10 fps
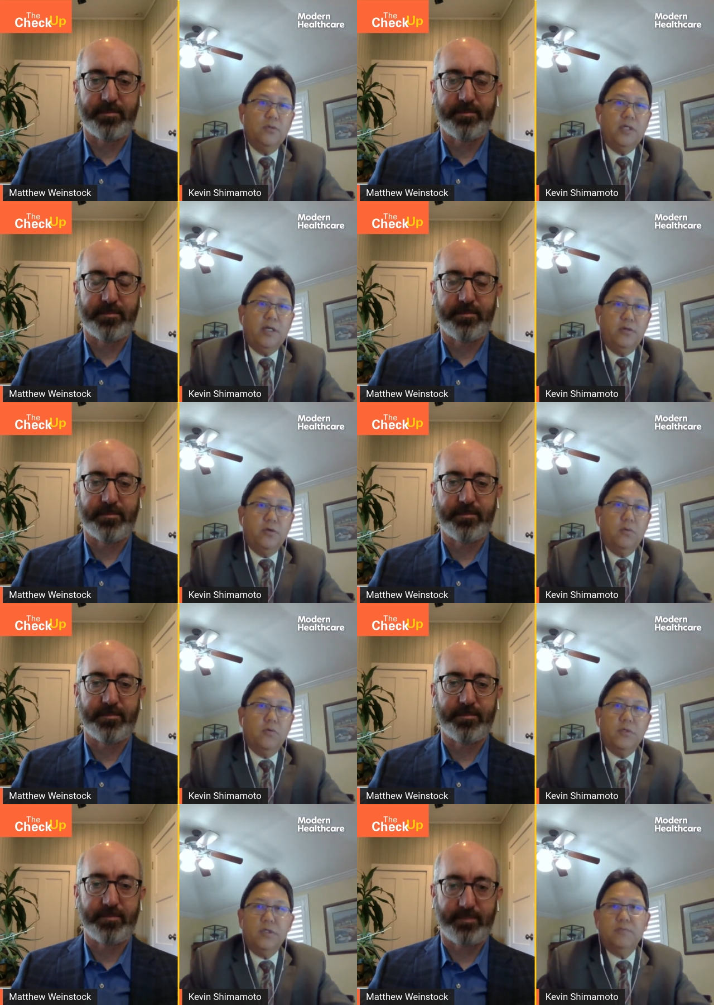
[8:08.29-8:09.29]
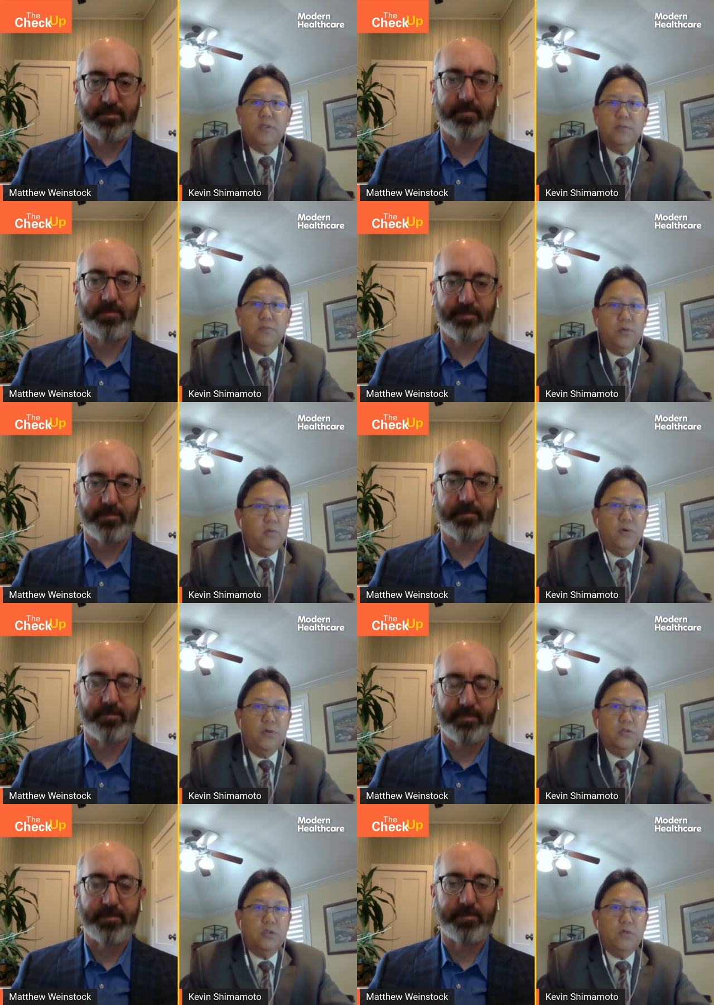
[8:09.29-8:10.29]
Speaker 1: do the net normal things, but we
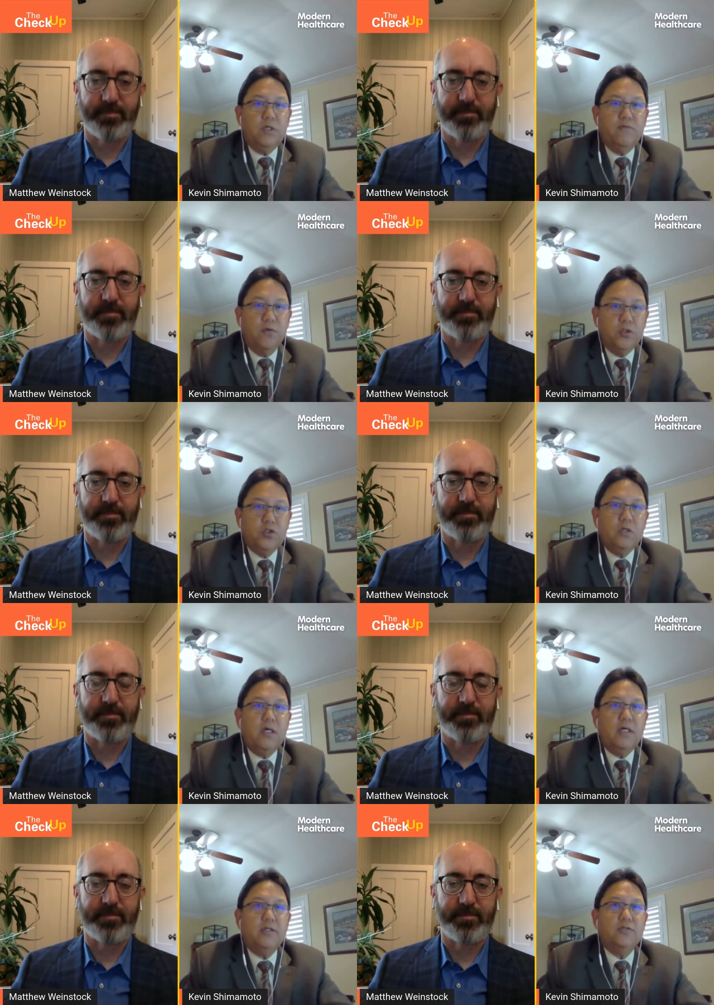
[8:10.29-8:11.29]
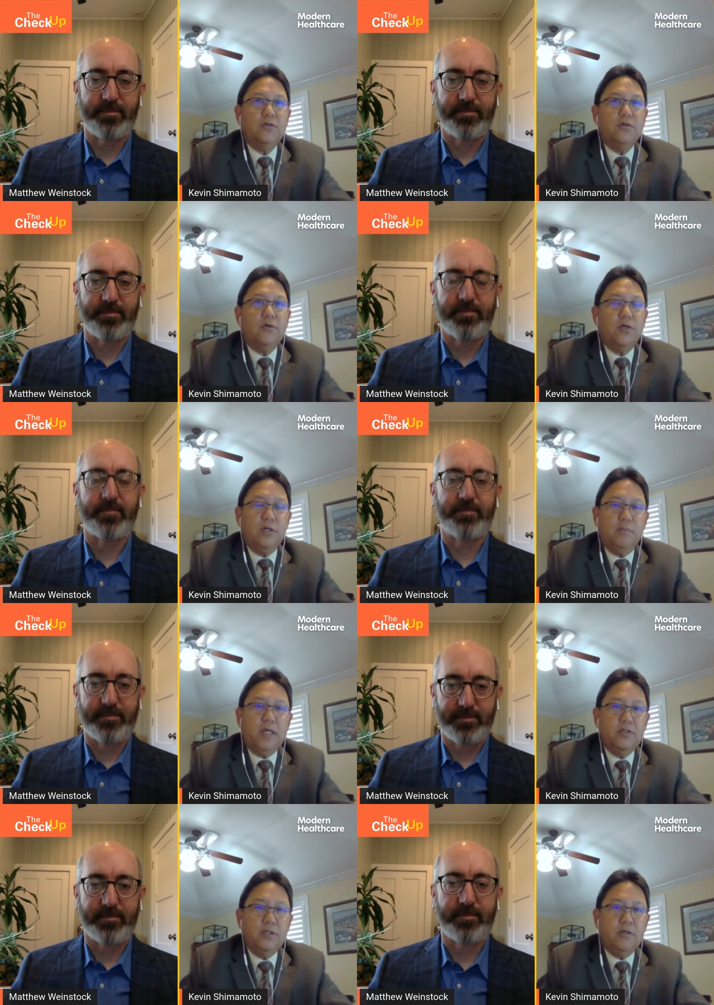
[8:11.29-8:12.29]
weren't. So we virtualized our
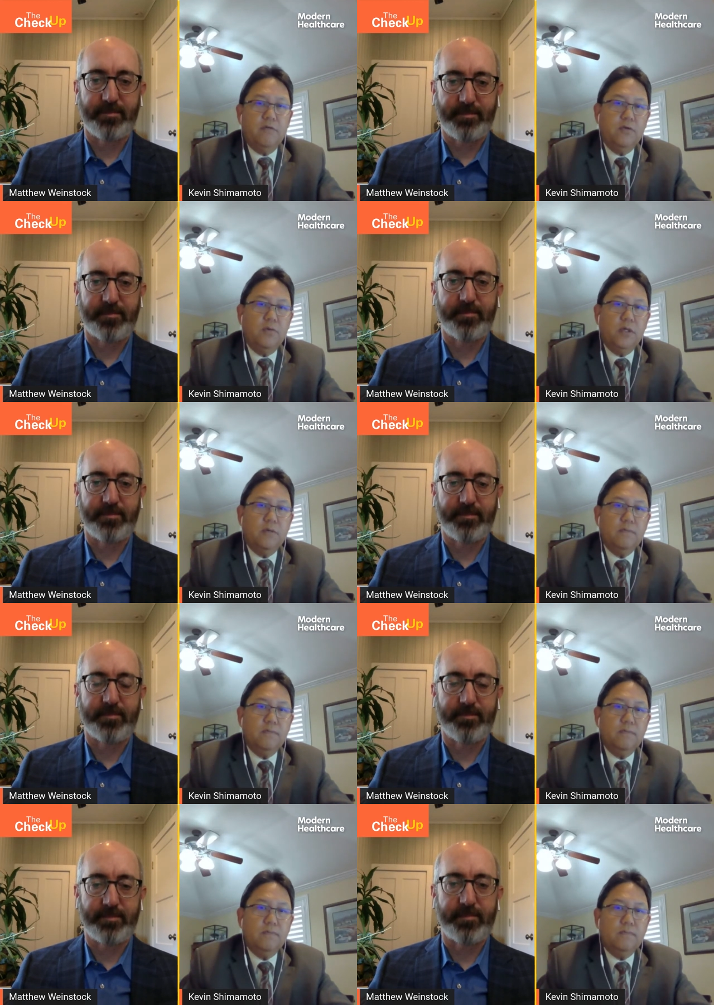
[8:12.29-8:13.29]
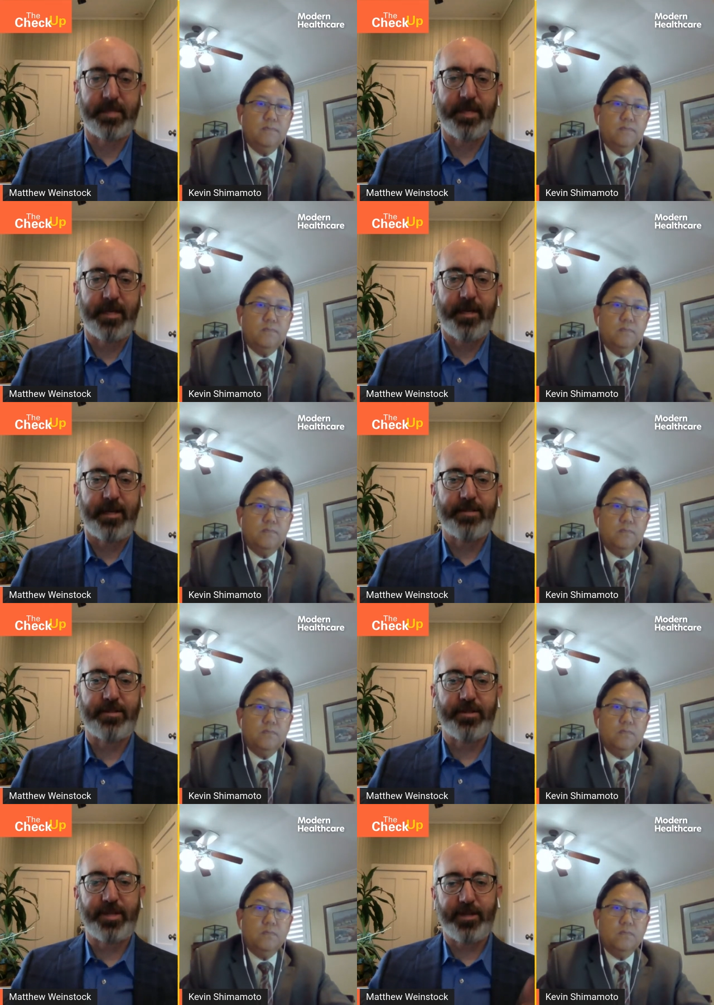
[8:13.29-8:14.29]
command center, if you will
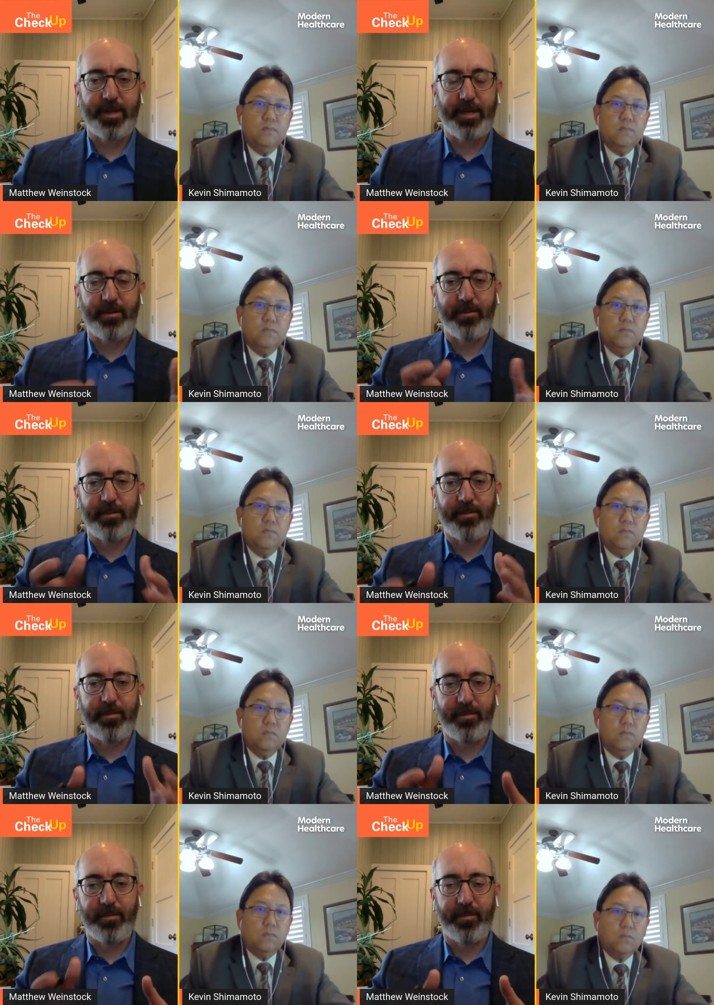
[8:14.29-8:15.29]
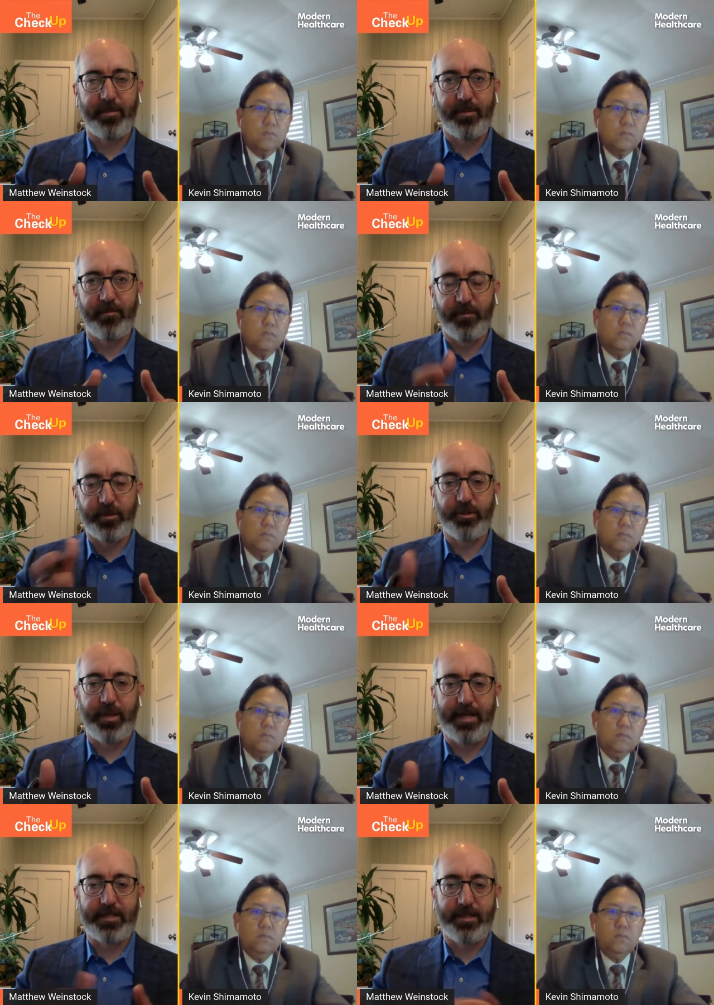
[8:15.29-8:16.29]
Speaker 2: as you think about
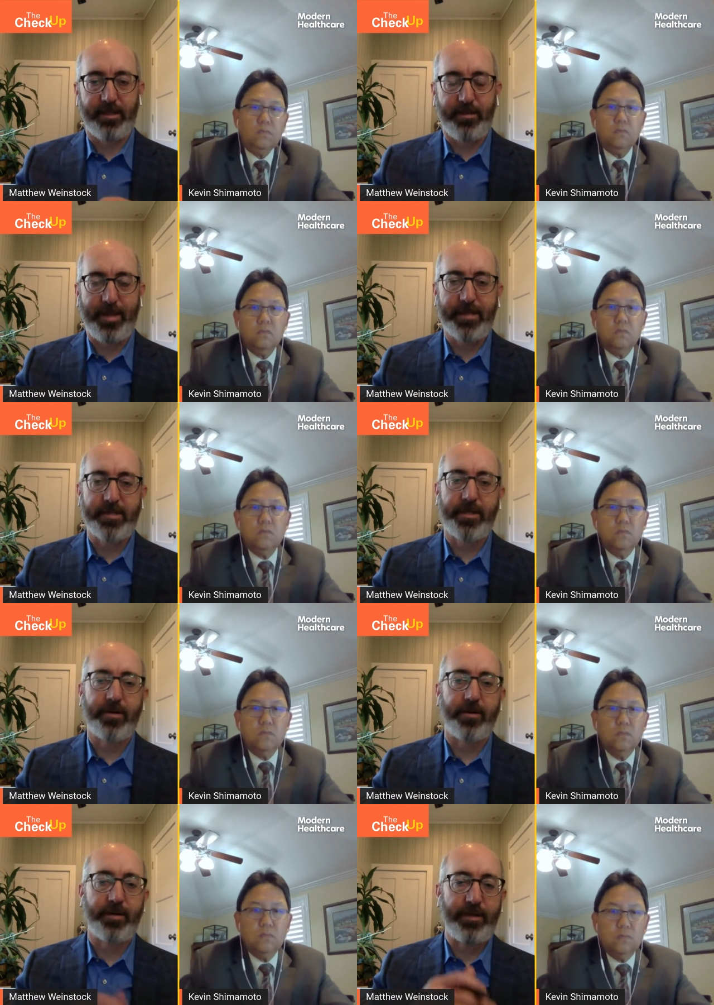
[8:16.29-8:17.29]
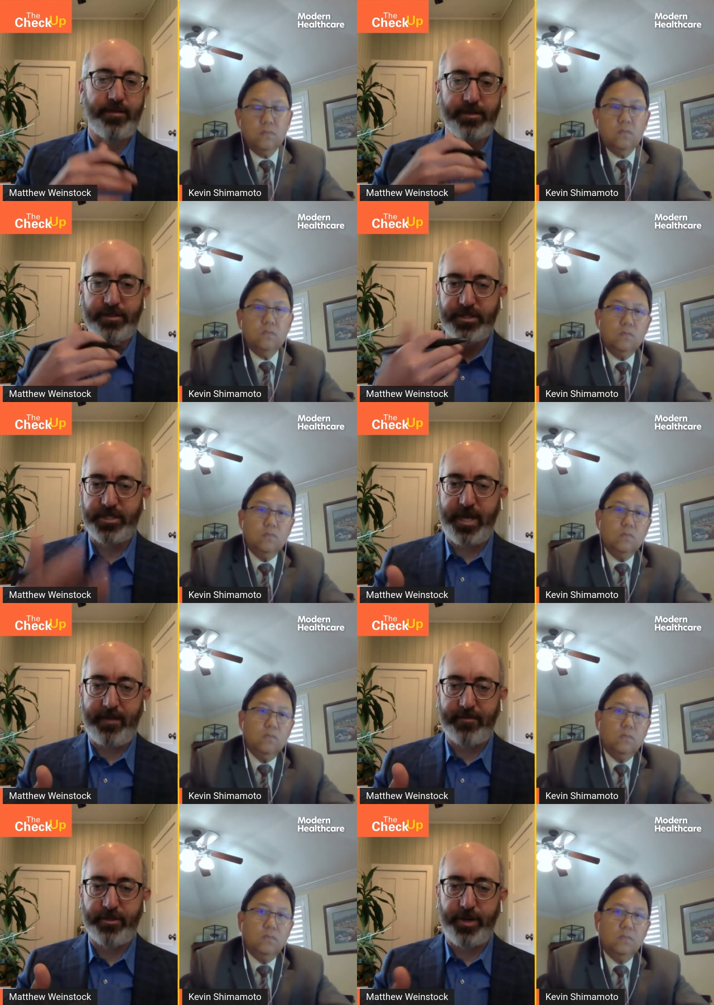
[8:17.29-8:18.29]
virtualizing the command center, even
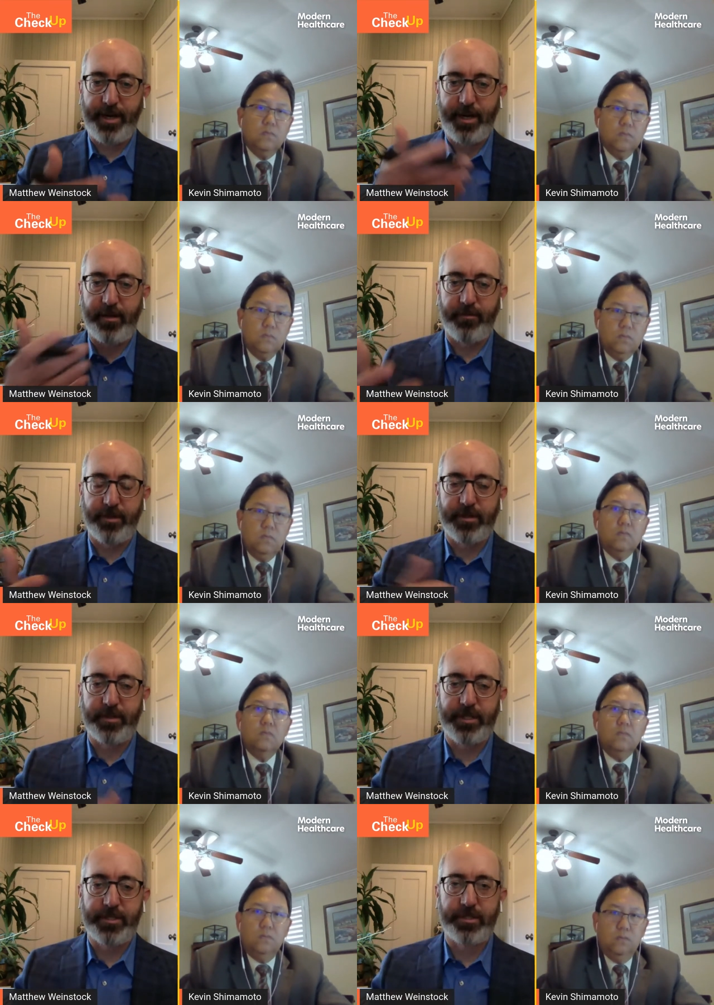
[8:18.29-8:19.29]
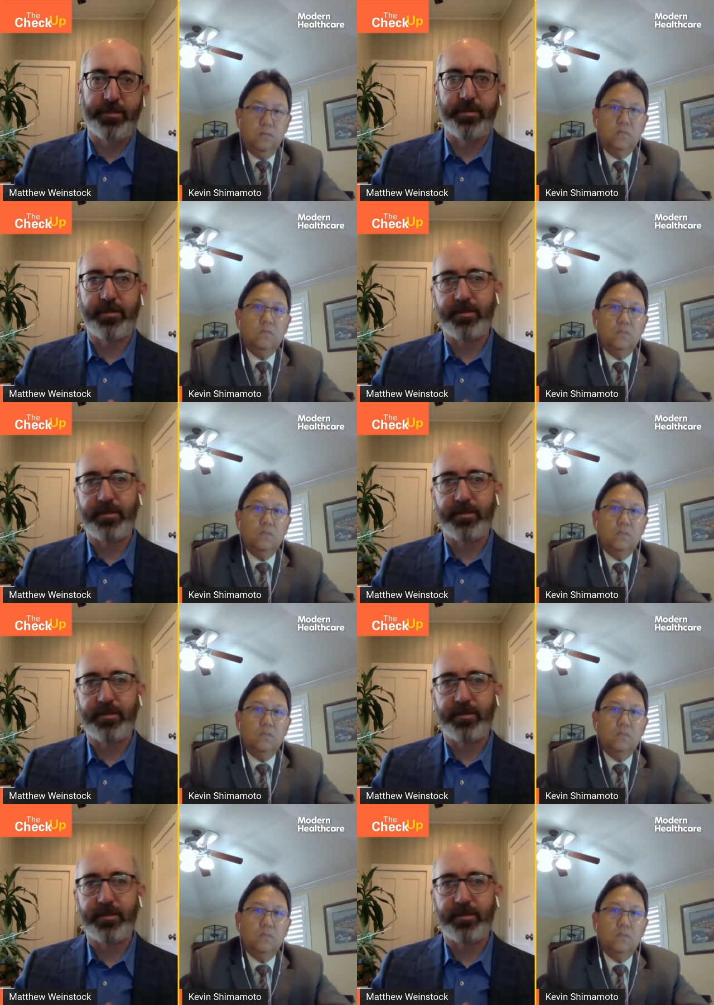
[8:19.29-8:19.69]
staff training of the mm-hmm. clinicians,